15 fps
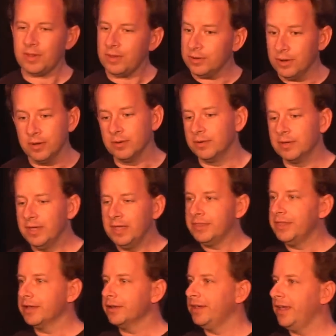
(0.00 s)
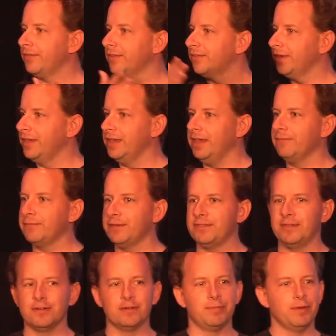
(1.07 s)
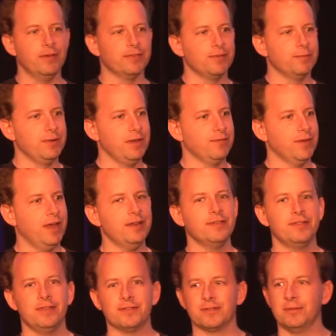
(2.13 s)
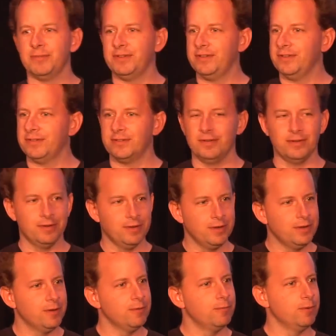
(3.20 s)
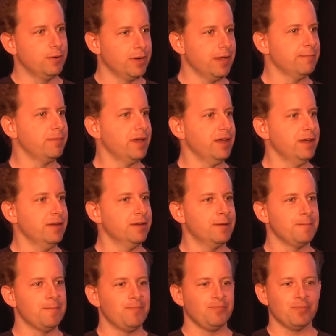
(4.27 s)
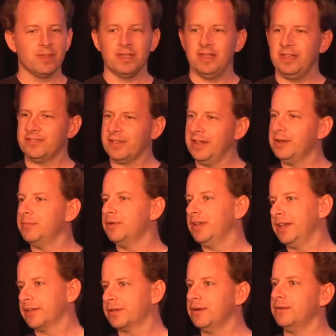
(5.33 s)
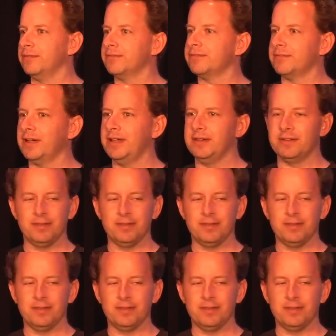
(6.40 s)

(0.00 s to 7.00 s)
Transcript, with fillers: No, they're going to have to say every single person we invite to this competition will get paid. It's kind of more like golf, right?